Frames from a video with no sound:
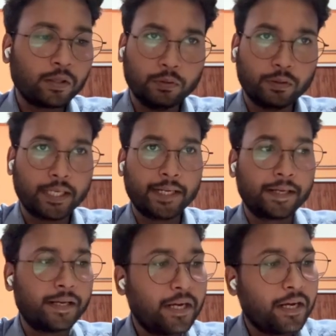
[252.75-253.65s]

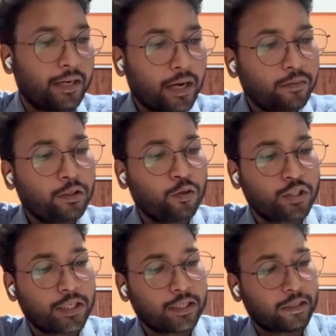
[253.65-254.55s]
Okay, now the
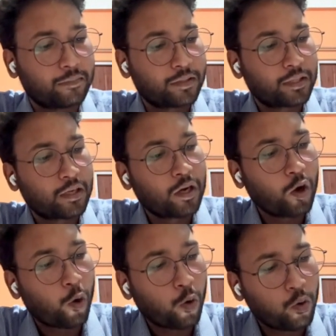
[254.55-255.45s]
question comes,
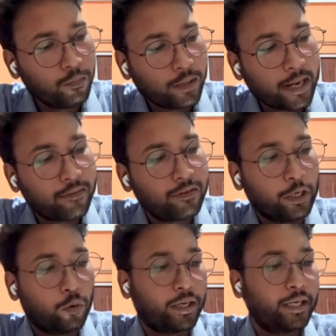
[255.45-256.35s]
whom can we
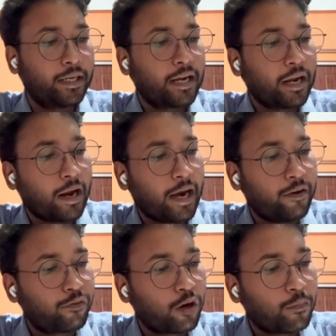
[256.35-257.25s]
donate and
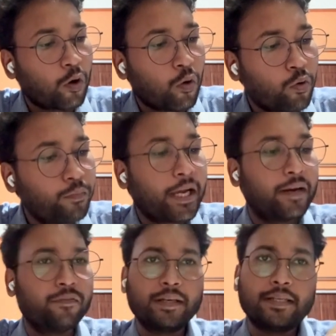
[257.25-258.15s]
from whom
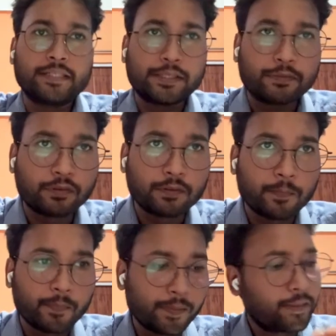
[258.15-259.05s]
can we receive?
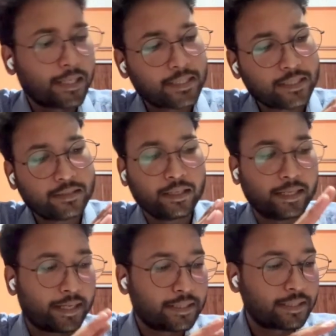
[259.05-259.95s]
This is the
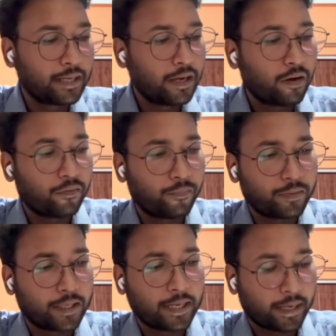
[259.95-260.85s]
case.
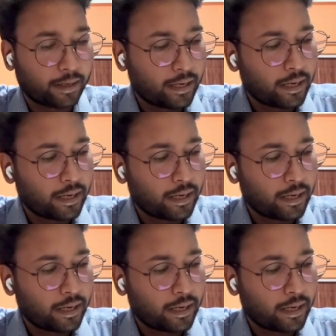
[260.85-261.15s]
Okay.